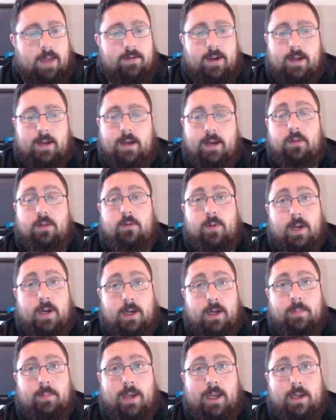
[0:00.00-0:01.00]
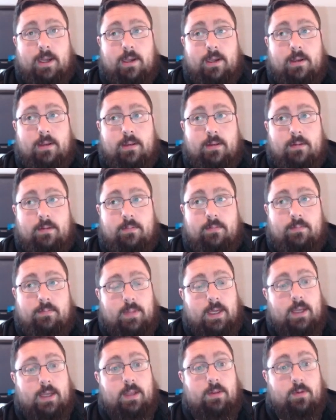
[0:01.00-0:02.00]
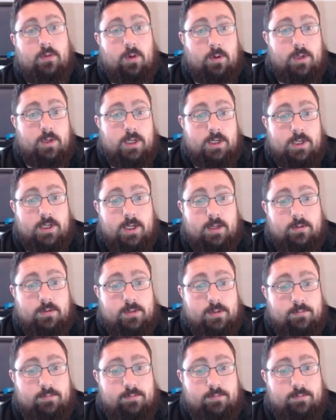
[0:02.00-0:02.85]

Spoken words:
another running back that can throw touchdowns.